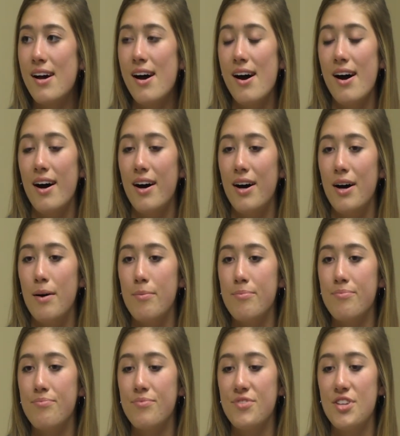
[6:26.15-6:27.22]

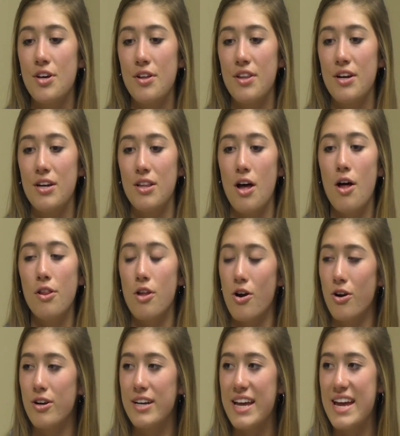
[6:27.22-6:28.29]
Um, so they're a lot
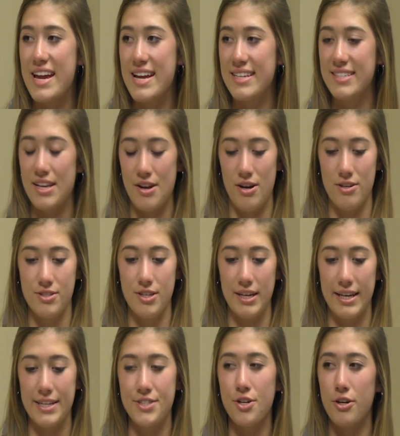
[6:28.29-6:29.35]
longer days, and also like
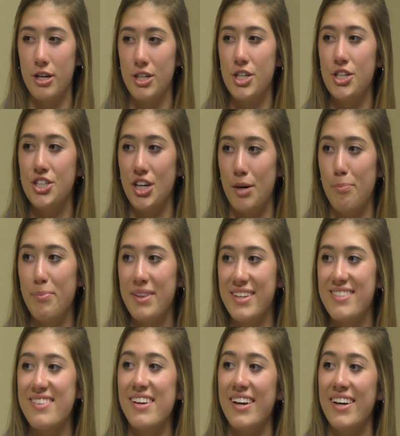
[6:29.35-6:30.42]
it's harder to jump in the
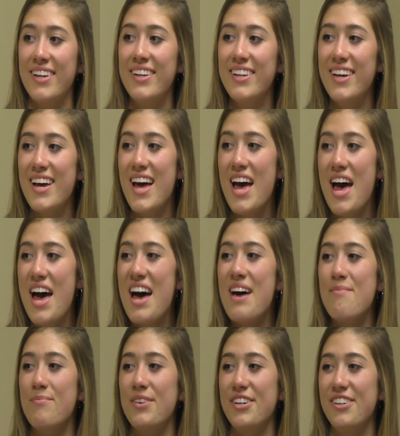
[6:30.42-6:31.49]
sand
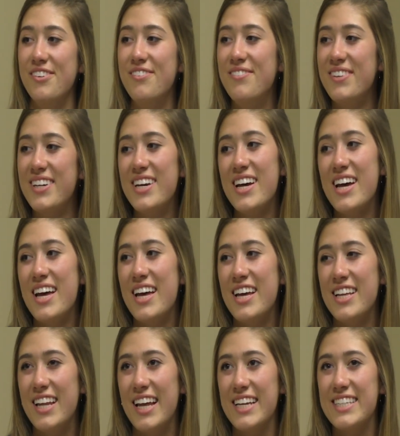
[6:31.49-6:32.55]
and move.
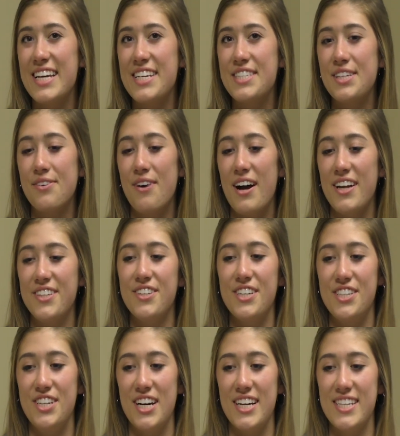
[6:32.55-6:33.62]
It like takes a while to
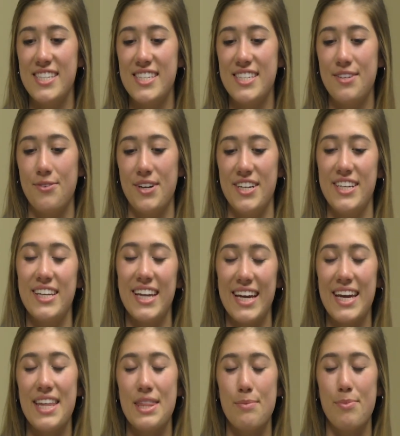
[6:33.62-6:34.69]
adjust to where you can like
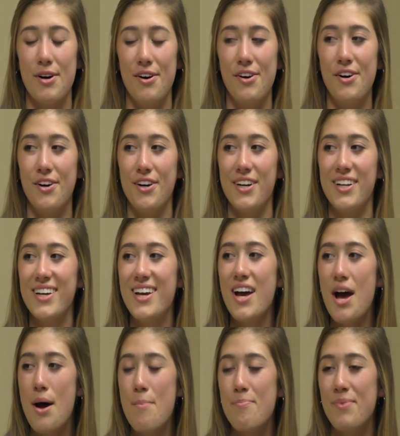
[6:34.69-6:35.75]
hit the ball hard,
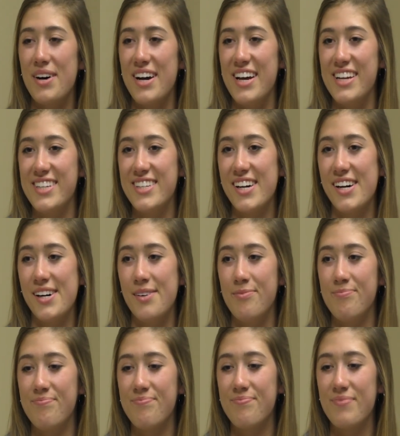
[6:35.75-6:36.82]
but
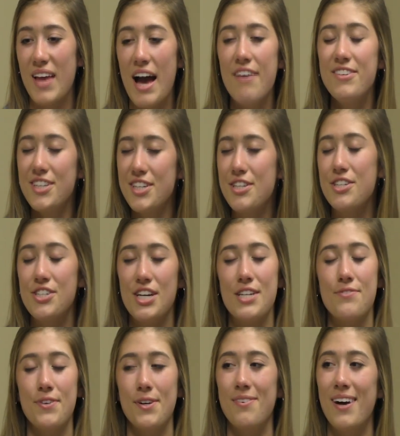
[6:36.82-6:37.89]
um, after you adjust
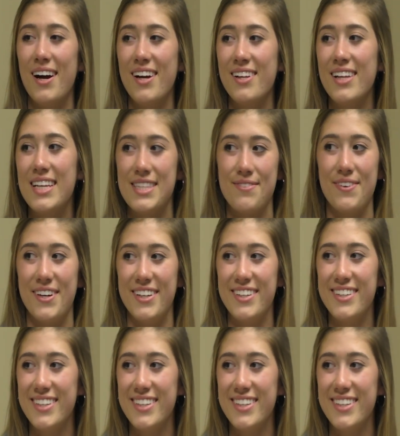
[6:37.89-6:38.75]
for a while, it's fun,